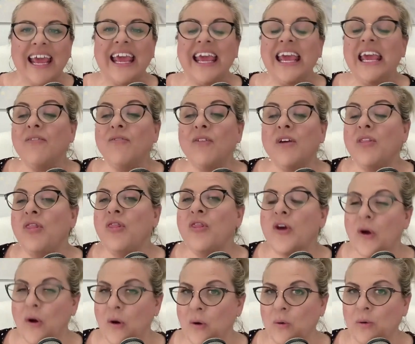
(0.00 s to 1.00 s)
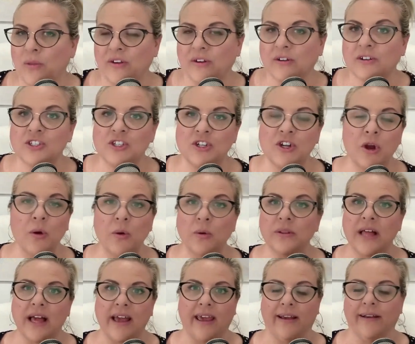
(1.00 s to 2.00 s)
Even though there's no
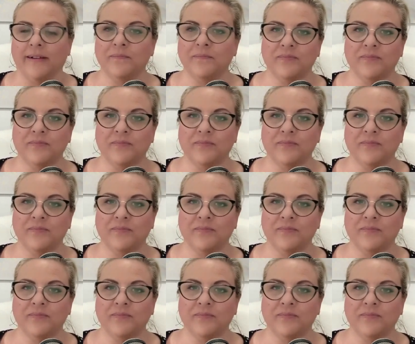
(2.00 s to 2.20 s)
like